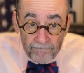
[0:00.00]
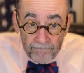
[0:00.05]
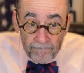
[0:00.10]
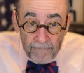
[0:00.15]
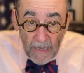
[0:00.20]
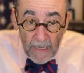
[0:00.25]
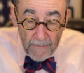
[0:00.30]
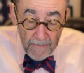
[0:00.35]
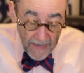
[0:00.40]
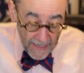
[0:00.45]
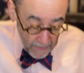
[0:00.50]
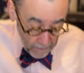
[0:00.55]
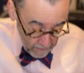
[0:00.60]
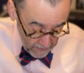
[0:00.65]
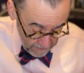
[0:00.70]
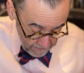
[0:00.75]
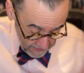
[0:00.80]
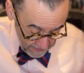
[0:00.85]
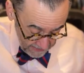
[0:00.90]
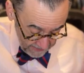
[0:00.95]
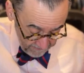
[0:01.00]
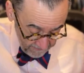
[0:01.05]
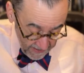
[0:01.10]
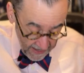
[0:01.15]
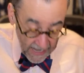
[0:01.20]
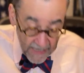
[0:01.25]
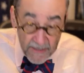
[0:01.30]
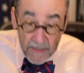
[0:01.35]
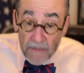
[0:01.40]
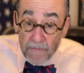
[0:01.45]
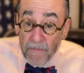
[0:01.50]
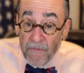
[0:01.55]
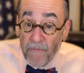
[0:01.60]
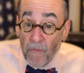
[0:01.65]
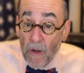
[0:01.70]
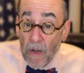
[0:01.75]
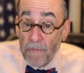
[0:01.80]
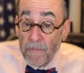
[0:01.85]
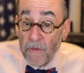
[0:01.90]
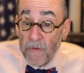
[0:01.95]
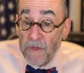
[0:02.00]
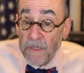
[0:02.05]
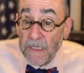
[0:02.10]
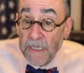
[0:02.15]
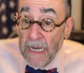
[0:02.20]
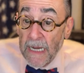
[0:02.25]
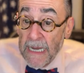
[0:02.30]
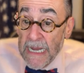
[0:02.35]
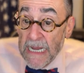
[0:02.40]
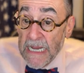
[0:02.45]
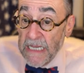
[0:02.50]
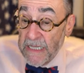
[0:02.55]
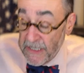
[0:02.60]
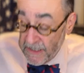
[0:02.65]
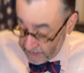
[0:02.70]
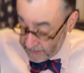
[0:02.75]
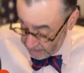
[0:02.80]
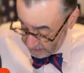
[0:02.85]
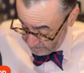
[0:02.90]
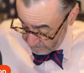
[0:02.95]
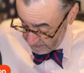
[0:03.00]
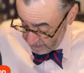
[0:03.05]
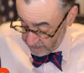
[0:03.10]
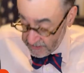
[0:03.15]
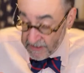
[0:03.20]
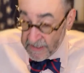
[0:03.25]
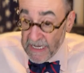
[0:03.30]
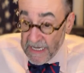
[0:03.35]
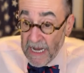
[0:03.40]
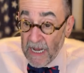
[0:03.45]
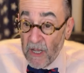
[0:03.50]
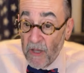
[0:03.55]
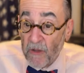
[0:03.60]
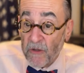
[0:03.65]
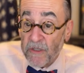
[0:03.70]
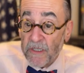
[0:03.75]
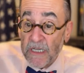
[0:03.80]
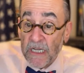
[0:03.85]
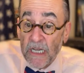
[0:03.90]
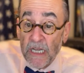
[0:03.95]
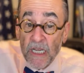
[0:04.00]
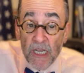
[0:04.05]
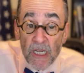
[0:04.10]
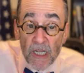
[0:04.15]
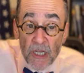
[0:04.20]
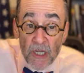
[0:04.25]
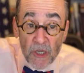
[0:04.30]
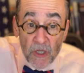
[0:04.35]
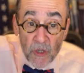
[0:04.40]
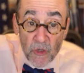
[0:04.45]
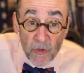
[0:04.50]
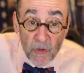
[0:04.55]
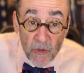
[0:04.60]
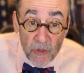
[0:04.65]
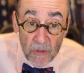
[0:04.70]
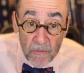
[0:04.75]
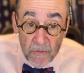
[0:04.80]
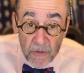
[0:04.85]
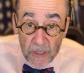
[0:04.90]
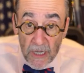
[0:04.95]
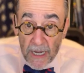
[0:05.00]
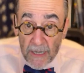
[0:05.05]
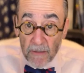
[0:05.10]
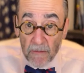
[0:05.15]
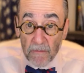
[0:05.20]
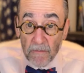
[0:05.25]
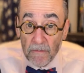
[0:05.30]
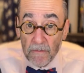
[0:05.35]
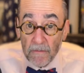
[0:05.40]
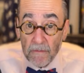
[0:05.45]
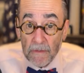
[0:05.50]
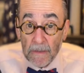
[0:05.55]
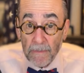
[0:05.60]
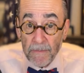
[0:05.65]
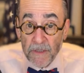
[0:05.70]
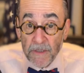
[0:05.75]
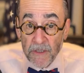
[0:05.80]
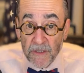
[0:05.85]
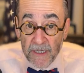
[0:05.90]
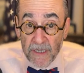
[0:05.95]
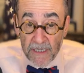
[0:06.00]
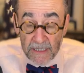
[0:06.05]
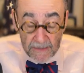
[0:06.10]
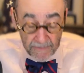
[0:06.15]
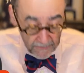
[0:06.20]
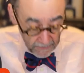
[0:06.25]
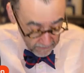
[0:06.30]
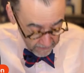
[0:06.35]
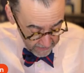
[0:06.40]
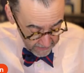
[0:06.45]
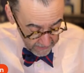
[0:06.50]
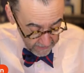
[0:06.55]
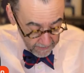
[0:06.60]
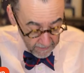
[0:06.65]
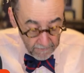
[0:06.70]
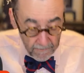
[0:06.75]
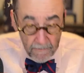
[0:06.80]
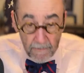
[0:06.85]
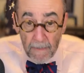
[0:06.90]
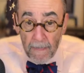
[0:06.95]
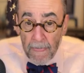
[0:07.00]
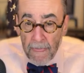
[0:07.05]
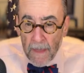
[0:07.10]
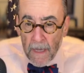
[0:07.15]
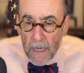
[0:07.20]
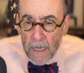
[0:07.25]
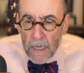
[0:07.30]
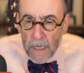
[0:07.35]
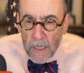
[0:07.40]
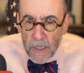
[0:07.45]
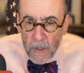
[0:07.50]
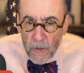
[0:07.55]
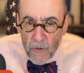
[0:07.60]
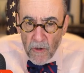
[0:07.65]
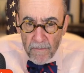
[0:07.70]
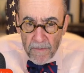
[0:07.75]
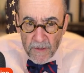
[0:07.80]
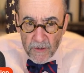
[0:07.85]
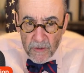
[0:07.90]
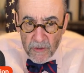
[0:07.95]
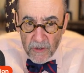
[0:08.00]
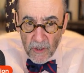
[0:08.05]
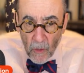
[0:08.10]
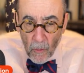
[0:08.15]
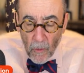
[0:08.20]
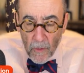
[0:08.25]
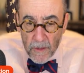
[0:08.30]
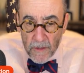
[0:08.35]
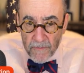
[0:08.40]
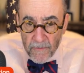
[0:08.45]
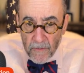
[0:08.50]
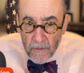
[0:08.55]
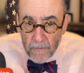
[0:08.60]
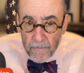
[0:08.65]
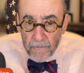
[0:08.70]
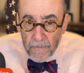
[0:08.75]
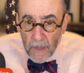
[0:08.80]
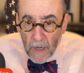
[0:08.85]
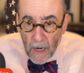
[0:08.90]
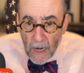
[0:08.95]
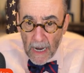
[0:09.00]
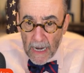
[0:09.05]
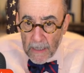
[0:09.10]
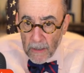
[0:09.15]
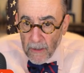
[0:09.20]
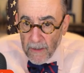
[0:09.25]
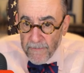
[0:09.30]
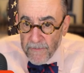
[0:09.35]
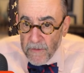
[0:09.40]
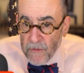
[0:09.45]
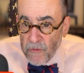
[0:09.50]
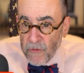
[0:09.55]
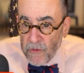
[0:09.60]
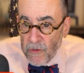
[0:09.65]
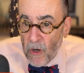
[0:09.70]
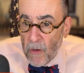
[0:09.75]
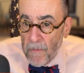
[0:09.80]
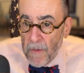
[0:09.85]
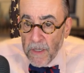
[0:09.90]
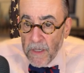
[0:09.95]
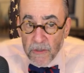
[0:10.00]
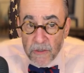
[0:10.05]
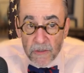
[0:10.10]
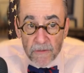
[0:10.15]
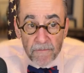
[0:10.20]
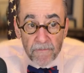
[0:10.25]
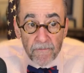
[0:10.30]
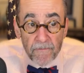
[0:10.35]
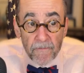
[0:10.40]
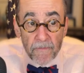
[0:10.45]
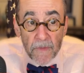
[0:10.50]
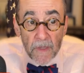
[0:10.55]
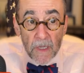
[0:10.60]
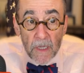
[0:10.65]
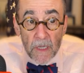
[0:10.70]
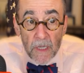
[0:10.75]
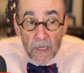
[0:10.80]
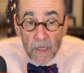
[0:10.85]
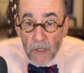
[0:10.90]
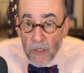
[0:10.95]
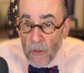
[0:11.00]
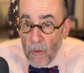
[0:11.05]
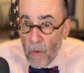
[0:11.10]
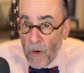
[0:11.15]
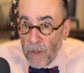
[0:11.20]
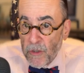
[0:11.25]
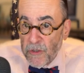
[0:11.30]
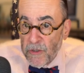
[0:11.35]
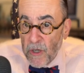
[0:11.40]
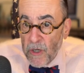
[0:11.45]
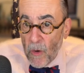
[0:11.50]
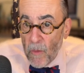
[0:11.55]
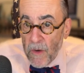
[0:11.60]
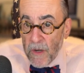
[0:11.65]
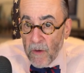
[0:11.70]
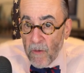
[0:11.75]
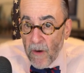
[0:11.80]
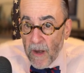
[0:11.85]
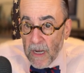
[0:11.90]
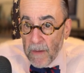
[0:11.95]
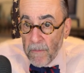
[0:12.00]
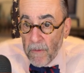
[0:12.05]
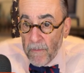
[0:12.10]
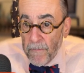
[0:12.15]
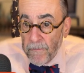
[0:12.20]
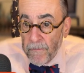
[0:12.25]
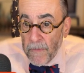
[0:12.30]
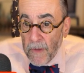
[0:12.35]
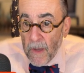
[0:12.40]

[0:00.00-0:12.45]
And by the way, many have asked before i do this again. This is Mrs. L's YouTube channel. Let me just say something right now. You have been so wonderful. I love you so much. You are so incredible.